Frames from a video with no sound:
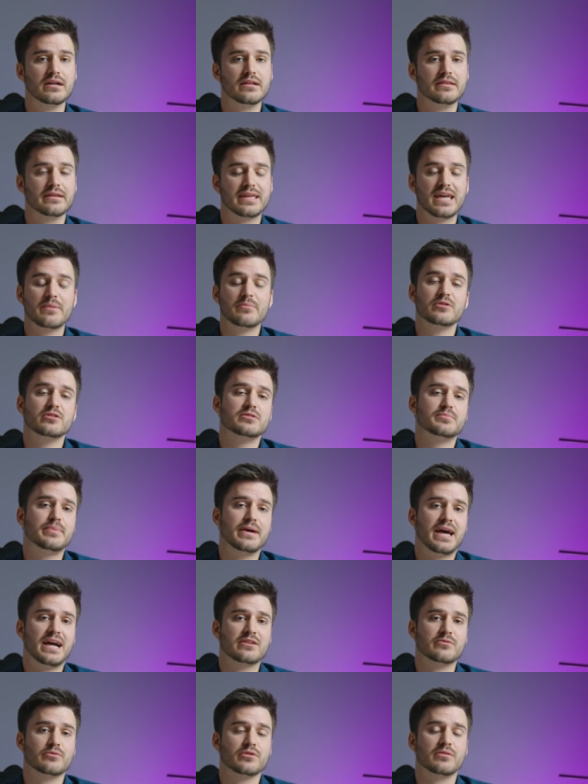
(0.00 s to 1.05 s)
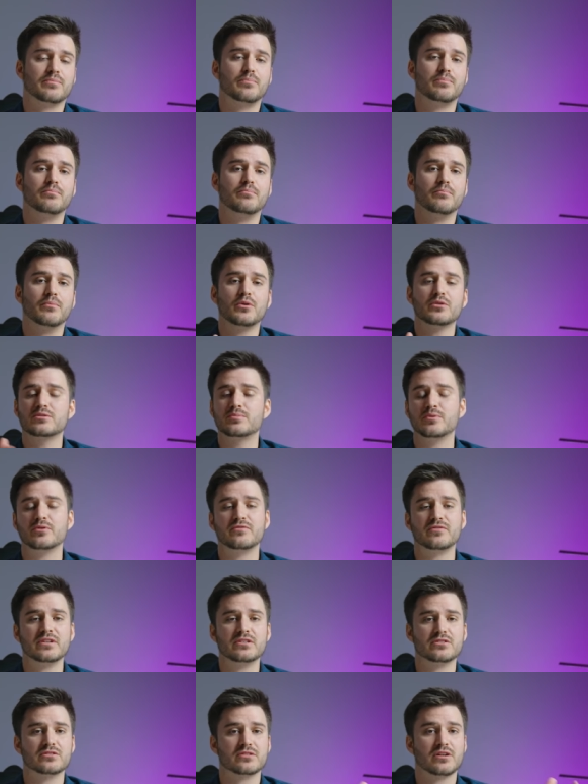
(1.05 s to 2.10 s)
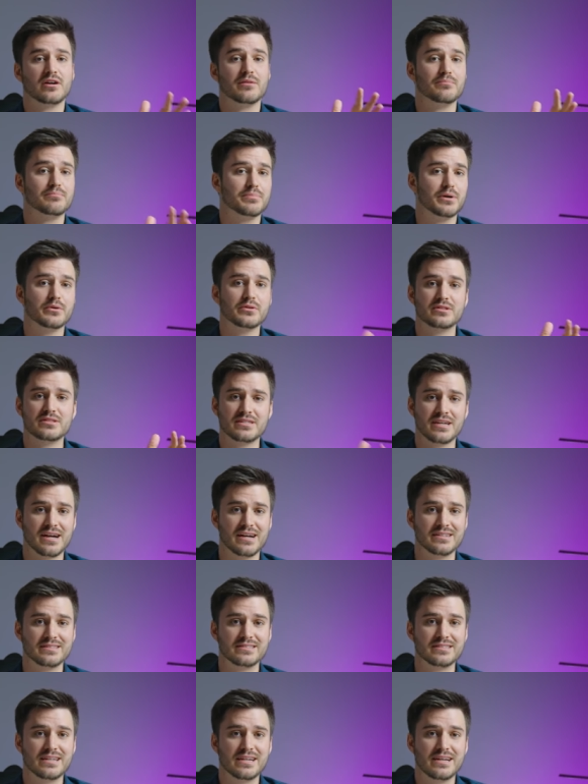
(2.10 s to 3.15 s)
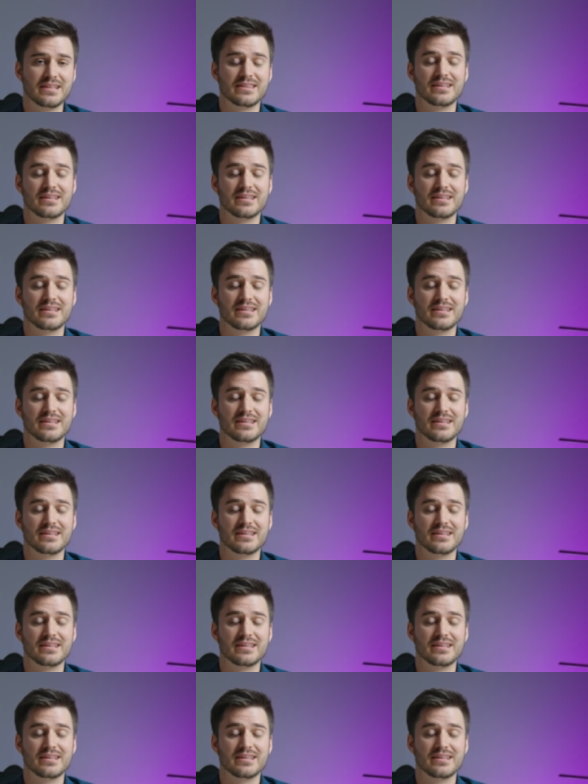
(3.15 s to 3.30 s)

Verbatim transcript: the camera is packed with multiple features on both sides